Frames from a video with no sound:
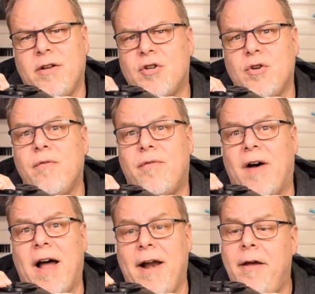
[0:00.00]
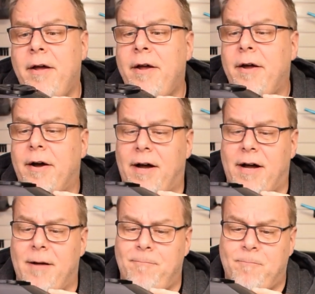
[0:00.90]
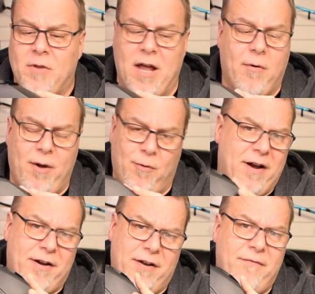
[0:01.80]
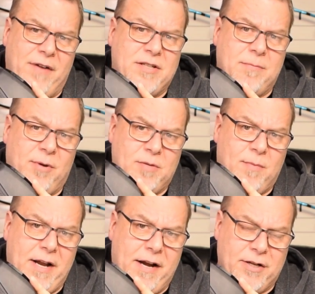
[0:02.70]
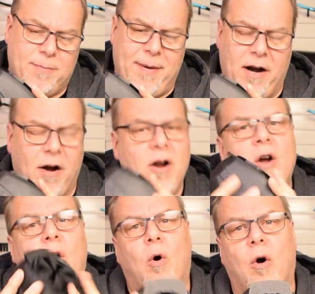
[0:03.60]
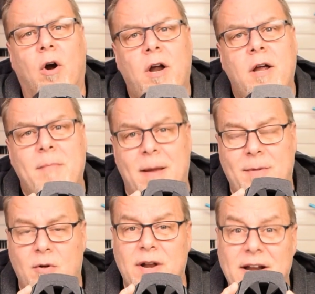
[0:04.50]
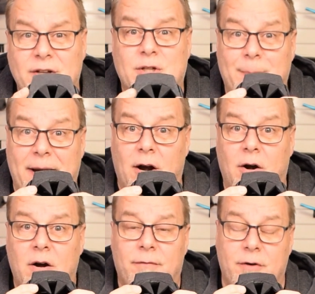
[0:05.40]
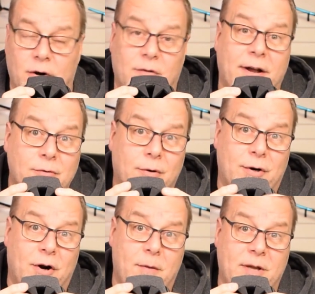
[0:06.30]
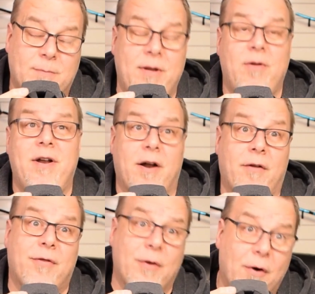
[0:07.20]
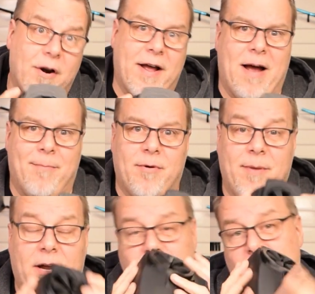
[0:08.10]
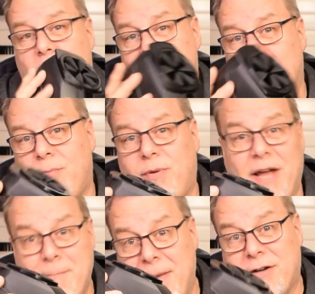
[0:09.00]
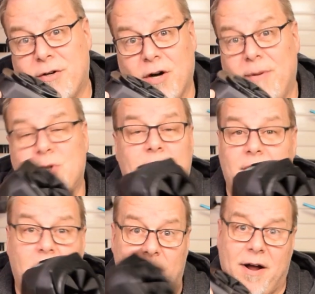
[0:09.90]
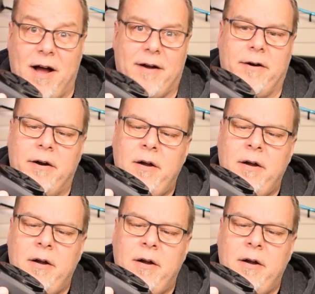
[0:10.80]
shoot fine. That way you wouldn't have to invest a bunch of money in a spare, or maybe you need a spare for your electro tournaments, but you need a third hopper because you also play mech tournaments with an autococker.